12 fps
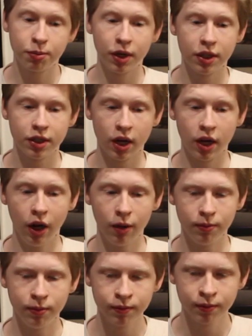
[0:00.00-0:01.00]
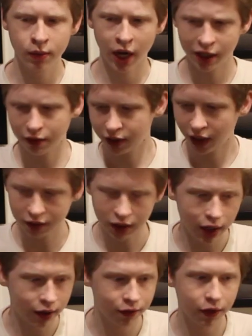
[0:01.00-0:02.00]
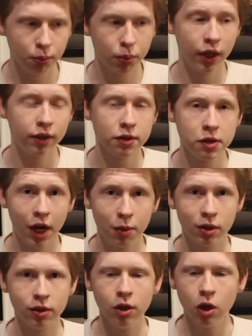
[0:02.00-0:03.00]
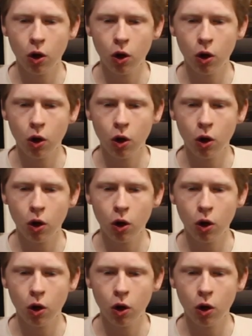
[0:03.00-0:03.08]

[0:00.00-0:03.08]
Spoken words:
but I definitely have a lot of fun playing this game, and